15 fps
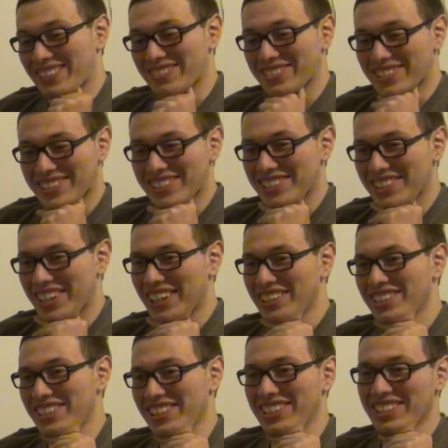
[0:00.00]
it was in
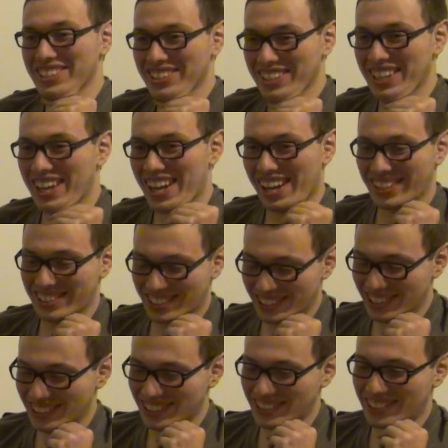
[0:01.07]
actually this class
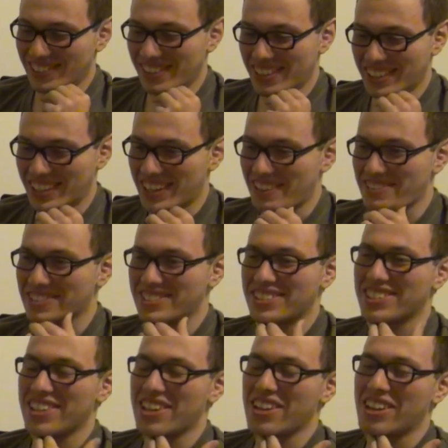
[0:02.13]
too, and that
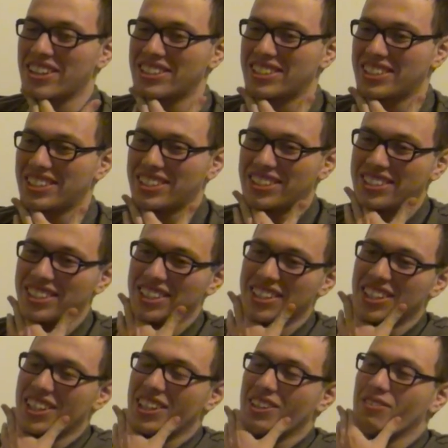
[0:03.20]
was uh, the.
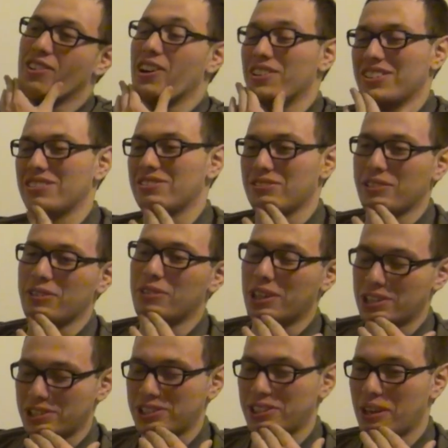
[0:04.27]
Well, there, we
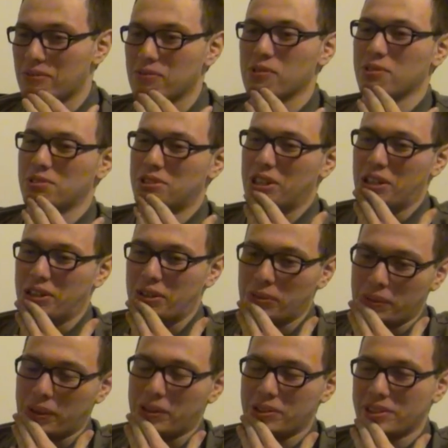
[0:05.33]
watched several
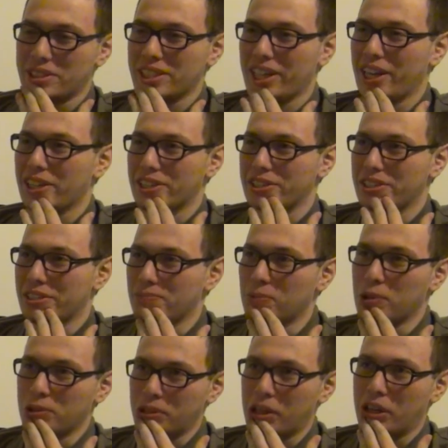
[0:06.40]
documentaries actually,
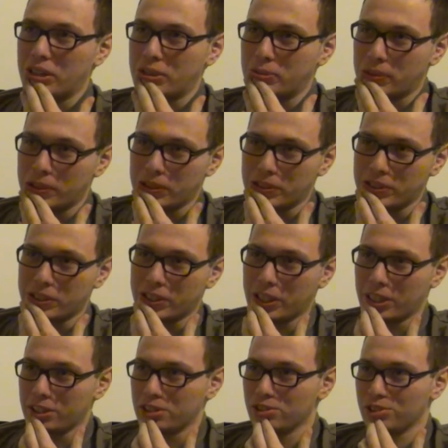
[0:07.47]
more documentaries than
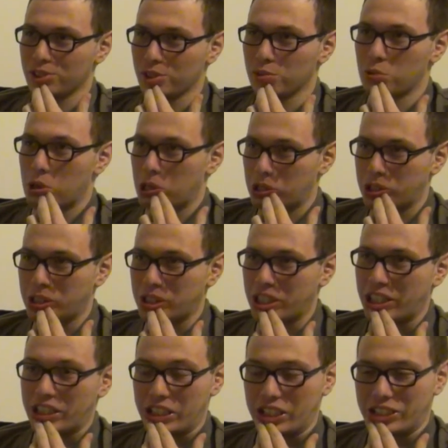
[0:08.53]
I usually watch in
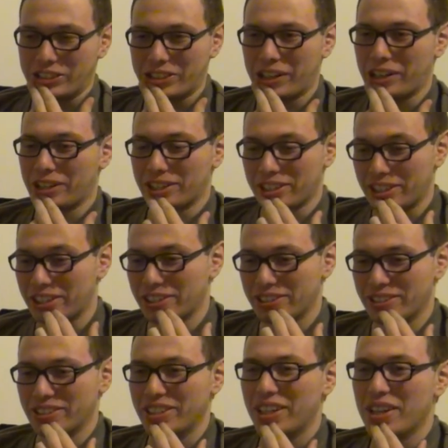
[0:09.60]
like an entire
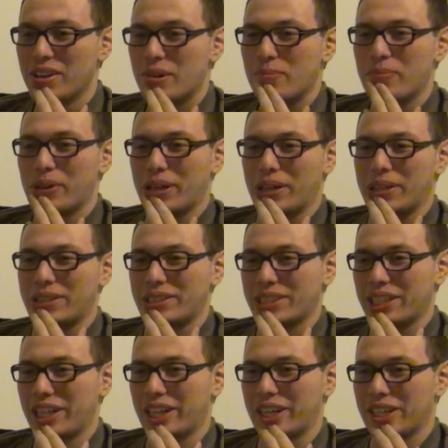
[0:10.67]
year. But
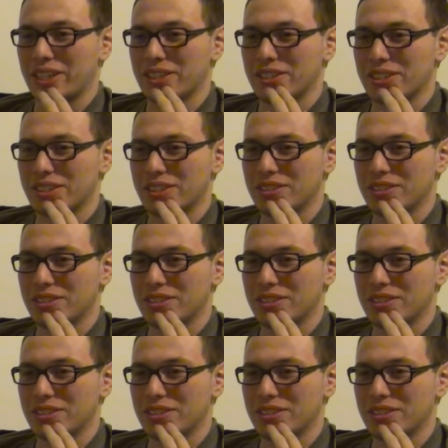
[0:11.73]
uh,